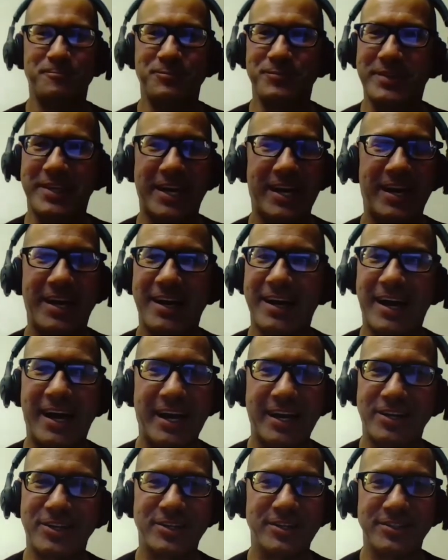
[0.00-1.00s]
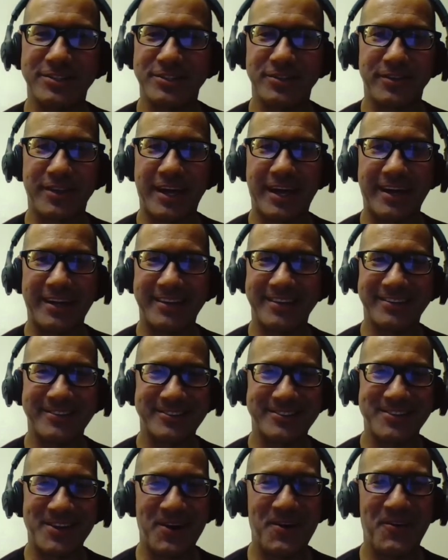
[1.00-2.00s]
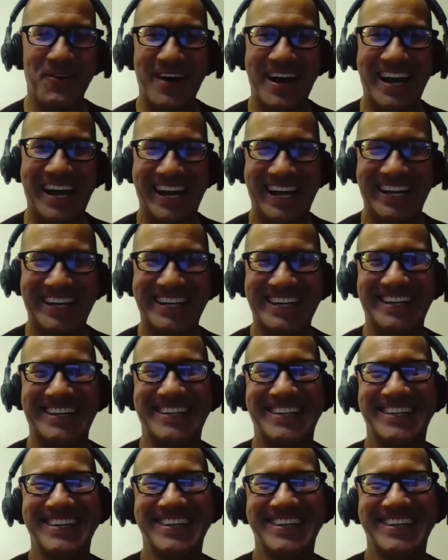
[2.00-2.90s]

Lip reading: Yeah, I couldn't do that. There's no way.